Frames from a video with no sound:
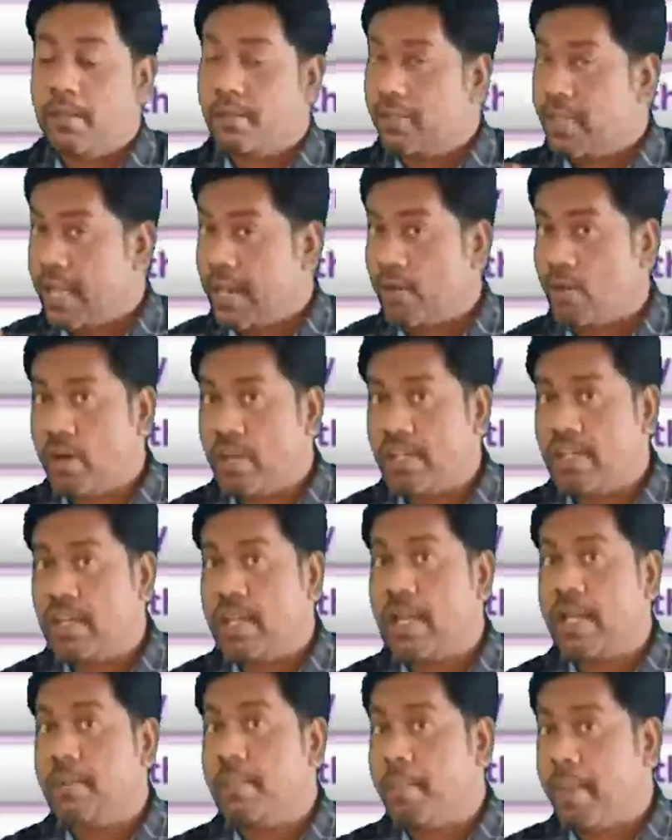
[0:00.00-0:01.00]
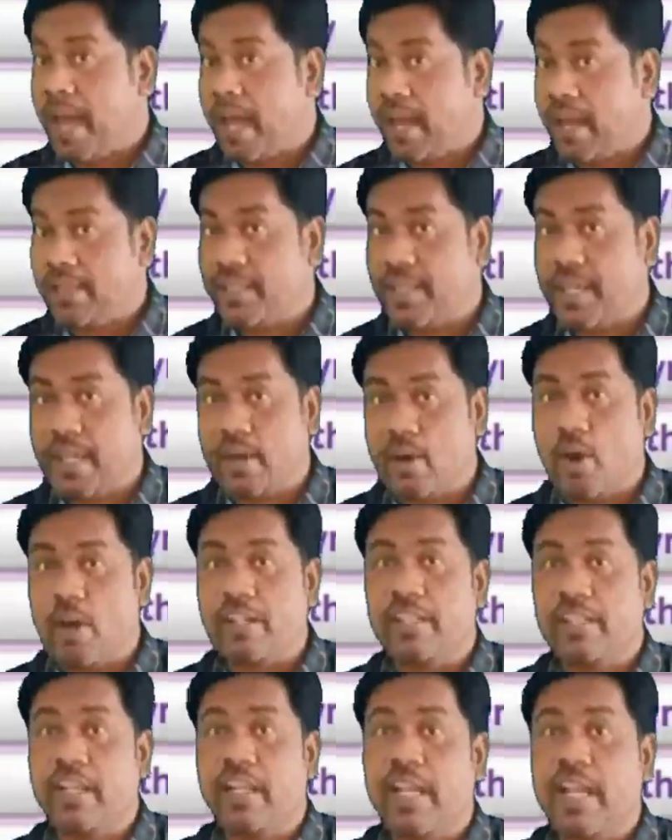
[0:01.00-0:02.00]
thyroid gland,
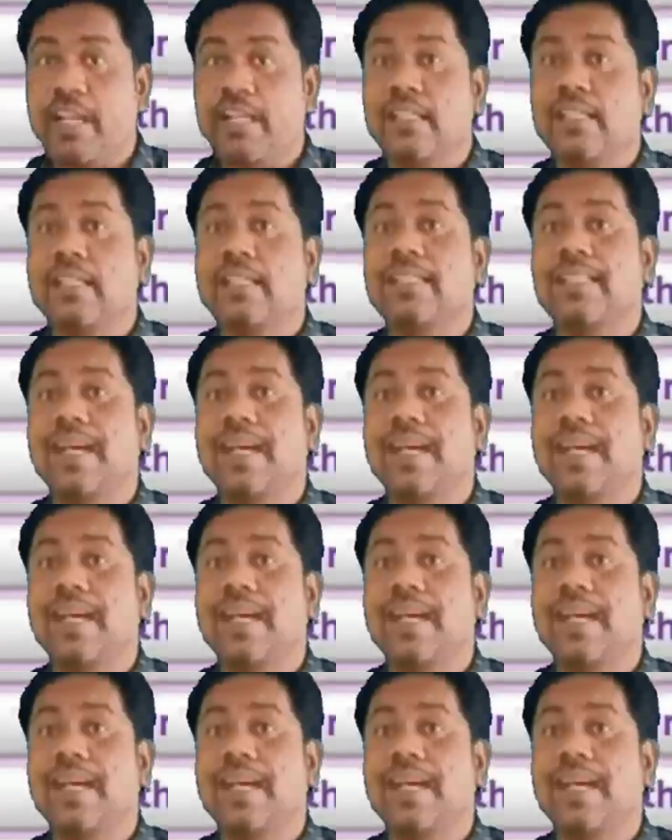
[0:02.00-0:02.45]
parathyroid gland,